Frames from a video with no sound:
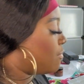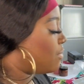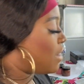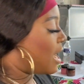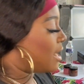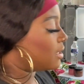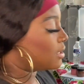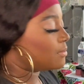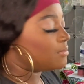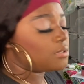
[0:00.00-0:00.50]

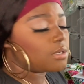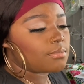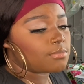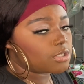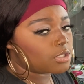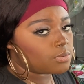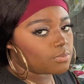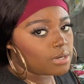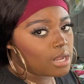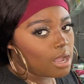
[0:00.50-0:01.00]
product comes damaged,
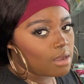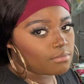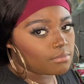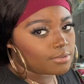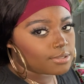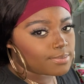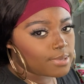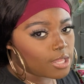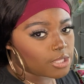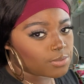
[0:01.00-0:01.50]
because we're not
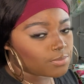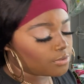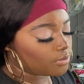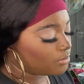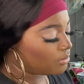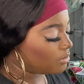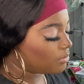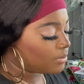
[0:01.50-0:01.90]
responsible,